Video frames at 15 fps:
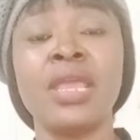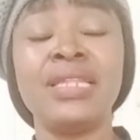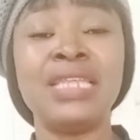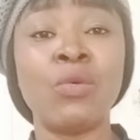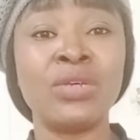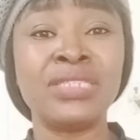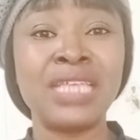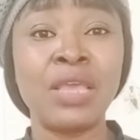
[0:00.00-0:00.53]

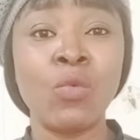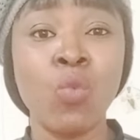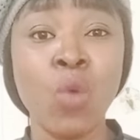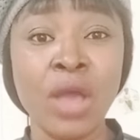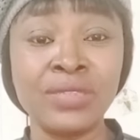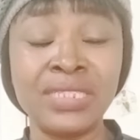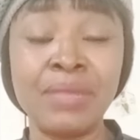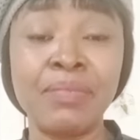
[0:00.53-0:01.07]
there was a
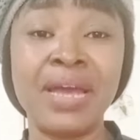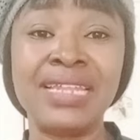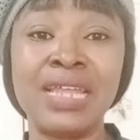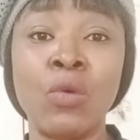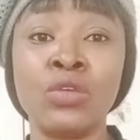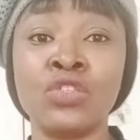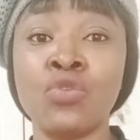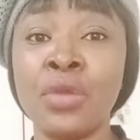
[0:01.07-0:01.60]
wealthy man
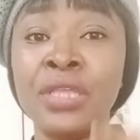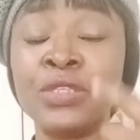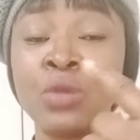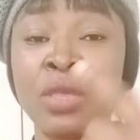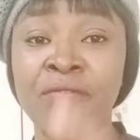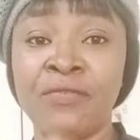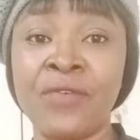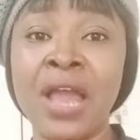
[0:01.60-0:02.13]
that was going
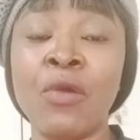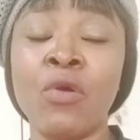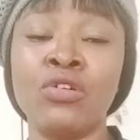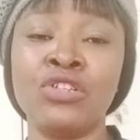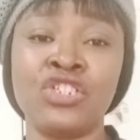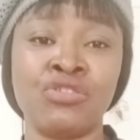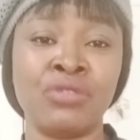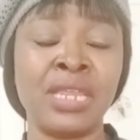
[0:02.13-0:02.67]
to a far
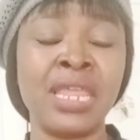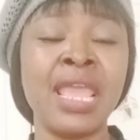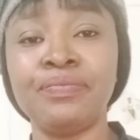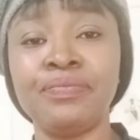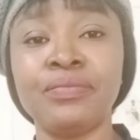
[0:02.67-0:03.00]
country